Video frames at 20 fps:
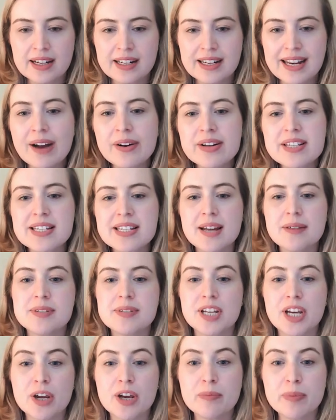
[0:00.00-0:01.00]
Now it's time
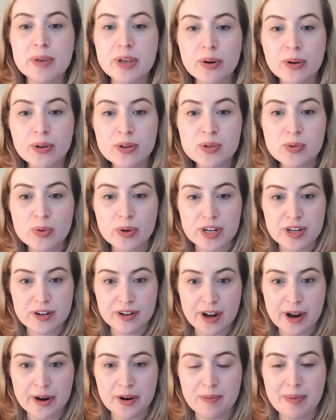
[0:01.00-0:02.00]
to go beyond what you
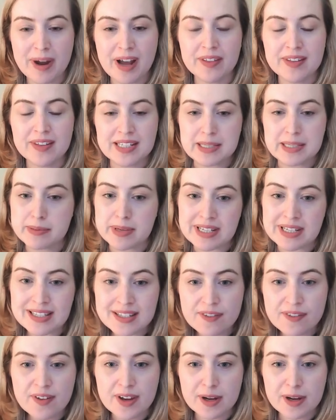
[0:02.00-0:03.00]
know about this
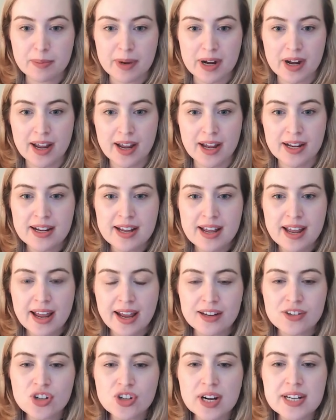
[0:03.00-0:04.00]
specific buyer
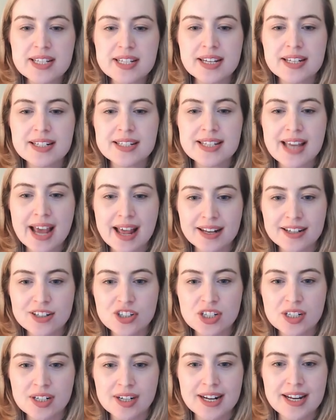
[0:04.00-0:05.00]
and try to
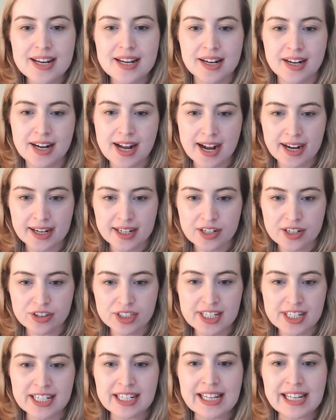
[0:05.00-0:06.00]
intelligently and
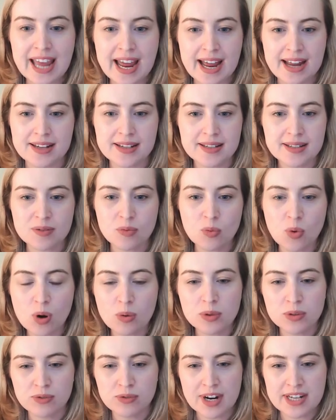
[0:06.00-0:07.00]
accurately guess
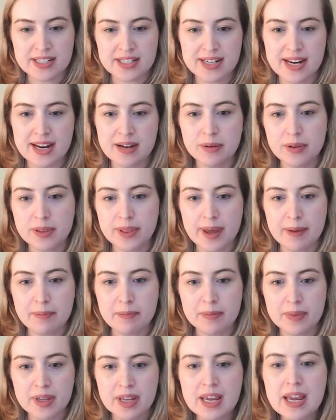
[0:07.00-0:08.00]
what will resonate with
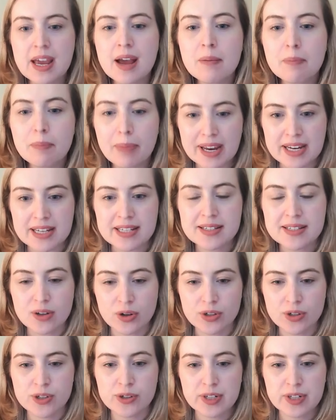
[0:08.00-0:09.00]
them based
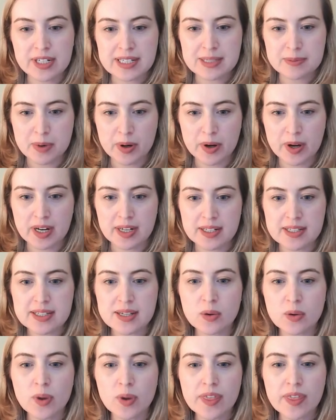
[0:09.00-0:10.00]
on your experience
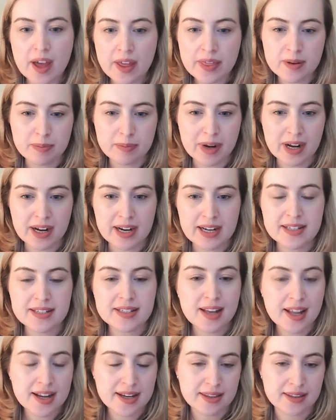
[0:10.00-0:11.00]
with other
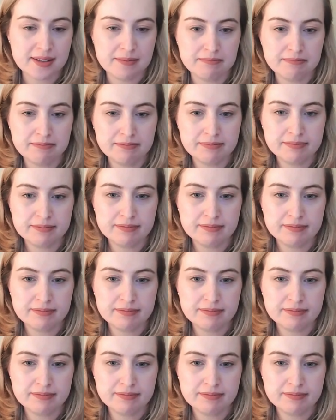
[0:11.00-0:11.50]
buyers like them.